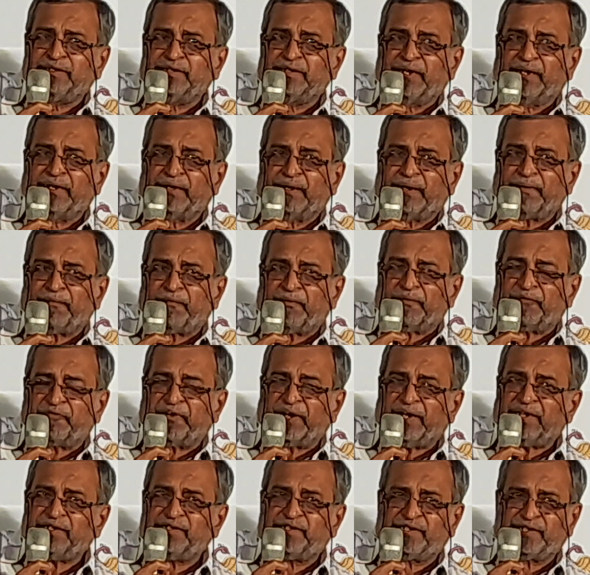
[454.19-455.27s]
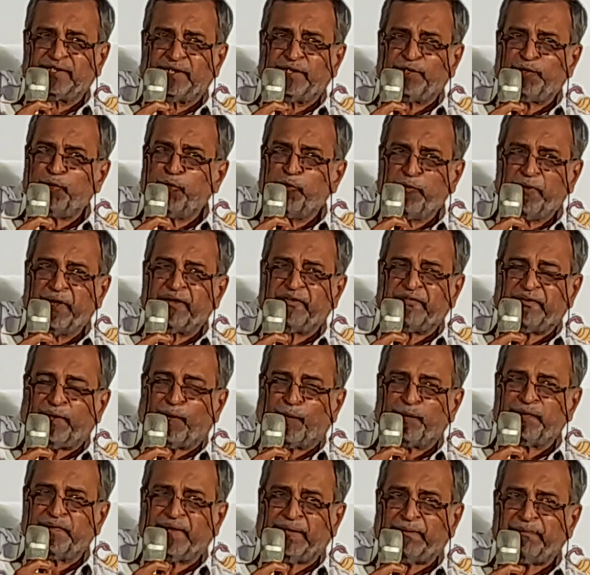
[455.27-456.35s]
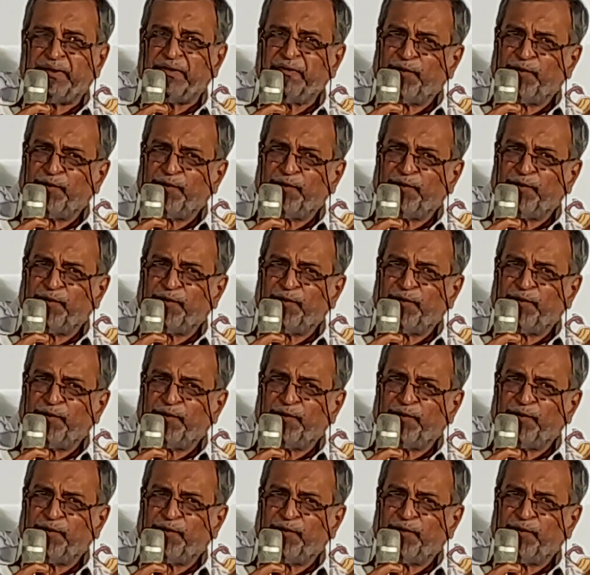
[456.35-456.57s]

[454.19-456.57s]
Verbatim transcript: uh, French uh, New Wave and all them, they